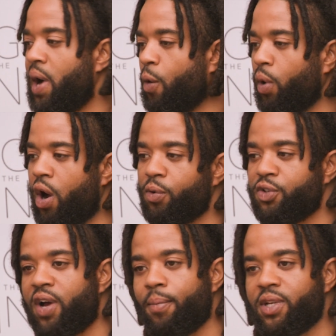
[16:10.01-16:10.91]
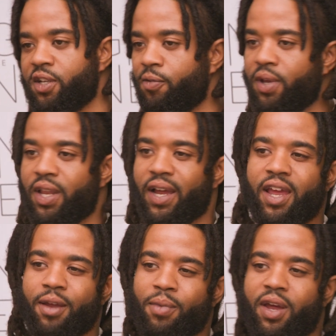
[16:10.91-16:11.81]
I would always find myself being like,
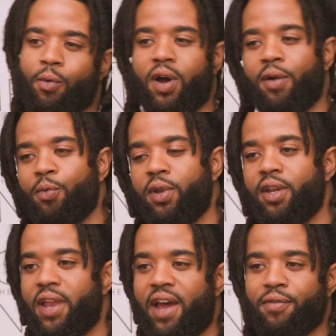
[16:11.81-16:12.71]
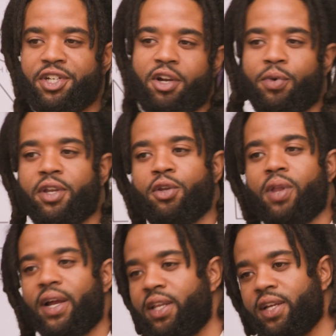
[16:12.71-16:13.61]
hey man, why don't we have a chair we can do
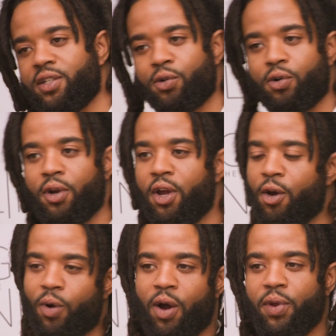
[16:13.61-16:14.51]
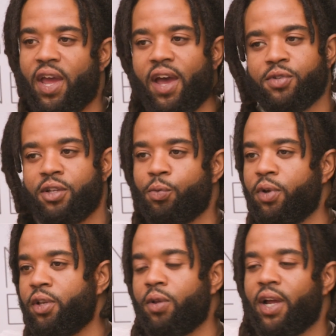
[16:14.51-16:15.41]
like this? Or why don't we have something
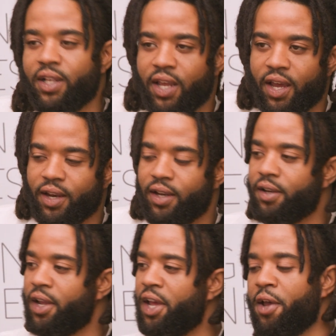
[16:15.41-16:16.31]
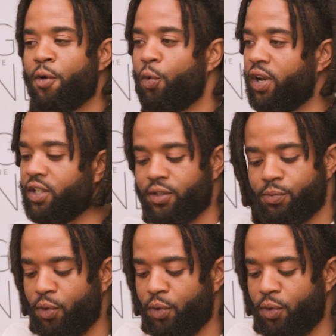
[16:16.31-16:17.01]
we can do like that? And when it,